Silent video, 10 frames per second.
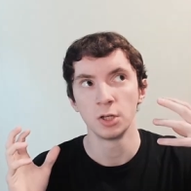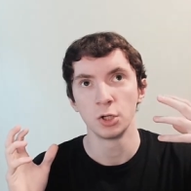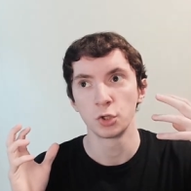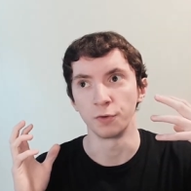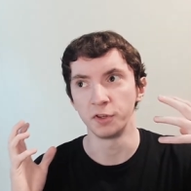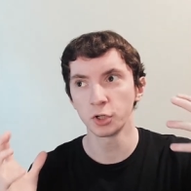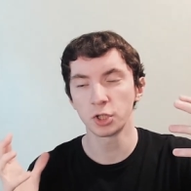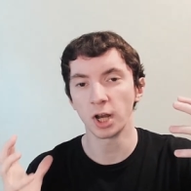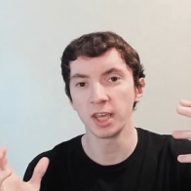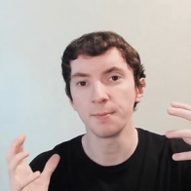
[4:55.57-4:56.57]
So if you're
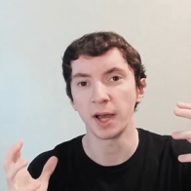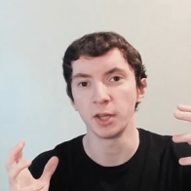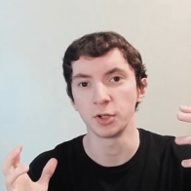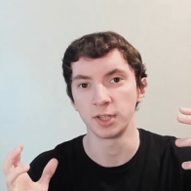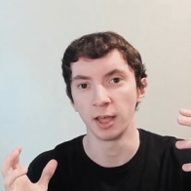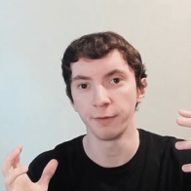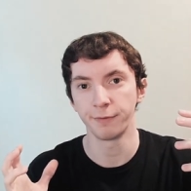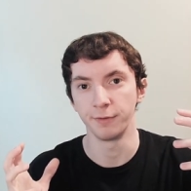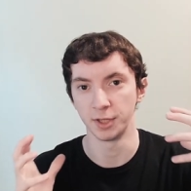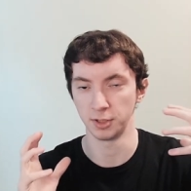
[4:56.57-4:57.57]
studying by yourself,
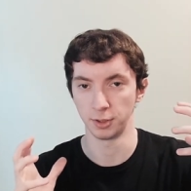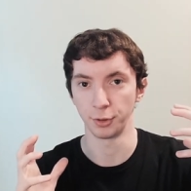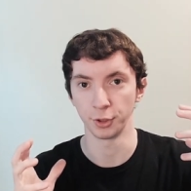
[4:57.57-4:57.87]
this is the third